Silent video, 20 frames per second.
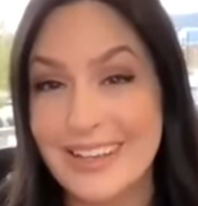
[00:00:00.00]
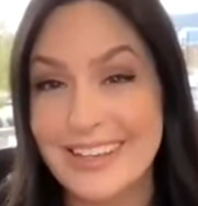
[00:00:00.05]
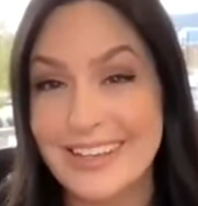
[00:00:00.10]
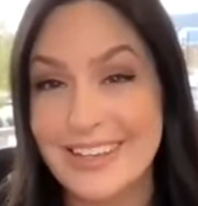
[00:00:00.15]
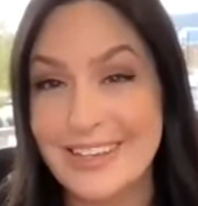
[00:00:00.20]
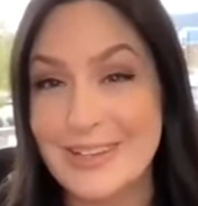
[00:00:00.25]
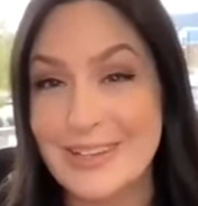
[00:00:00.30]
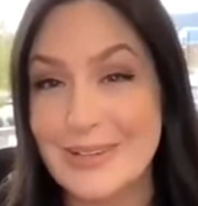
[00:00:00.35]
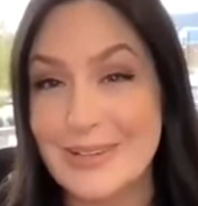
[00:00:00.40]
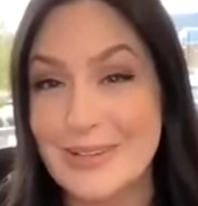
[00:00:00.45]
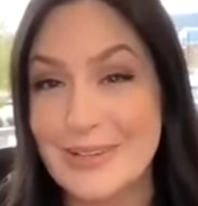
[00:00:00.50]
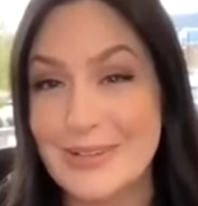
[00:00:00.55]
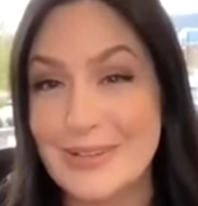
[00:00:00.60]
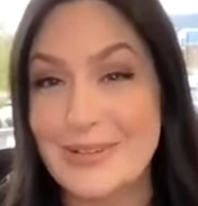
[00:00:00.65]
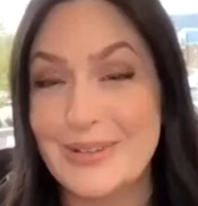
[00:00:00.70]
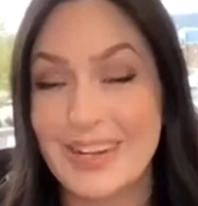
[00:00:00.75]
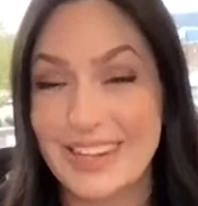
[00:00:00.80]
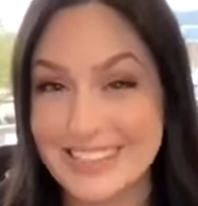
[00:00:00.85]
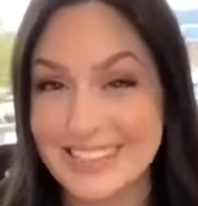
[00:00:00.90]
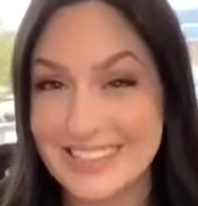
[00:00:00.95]

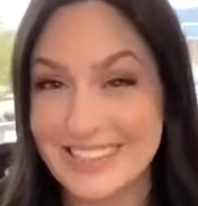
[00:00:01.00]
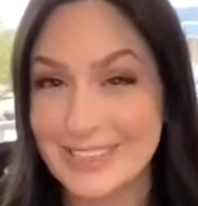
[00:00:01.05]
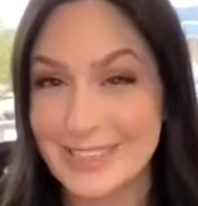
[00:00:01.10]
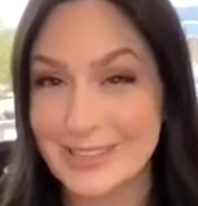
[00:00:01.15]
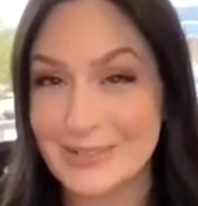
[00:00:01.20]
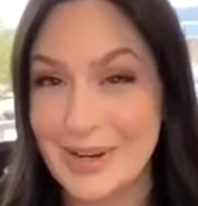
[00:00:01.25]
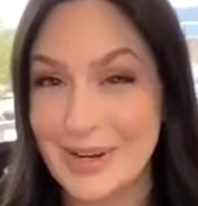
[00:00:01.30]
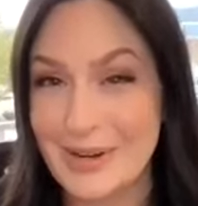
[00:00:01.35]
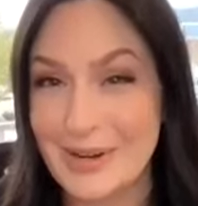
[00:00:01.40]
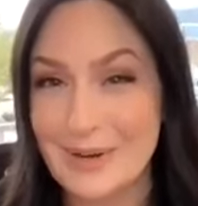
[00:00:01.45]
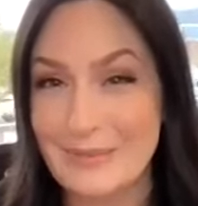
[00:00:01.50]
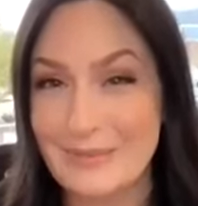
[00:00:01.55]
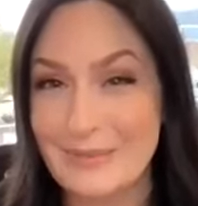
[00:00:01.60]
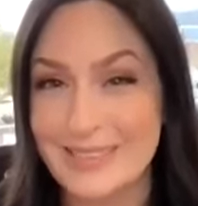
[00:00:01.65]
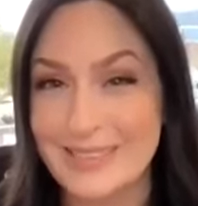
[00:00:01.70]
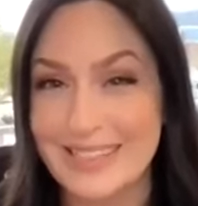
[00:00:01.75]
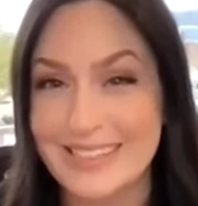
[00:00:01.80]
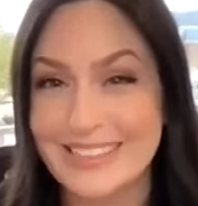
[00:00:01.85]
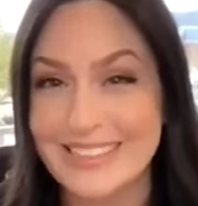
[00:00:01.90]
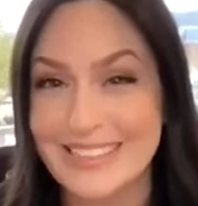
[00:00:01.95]
you are such a great
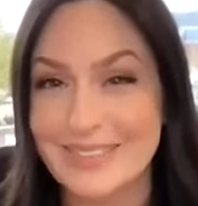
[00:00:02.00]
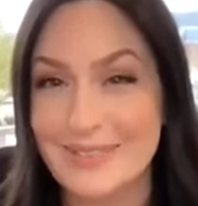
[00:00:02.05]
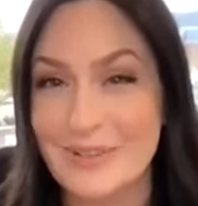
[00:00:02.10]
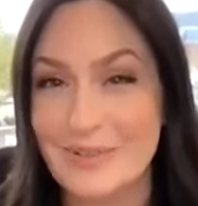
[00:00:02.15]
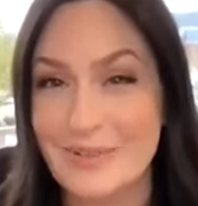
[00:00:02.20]
representative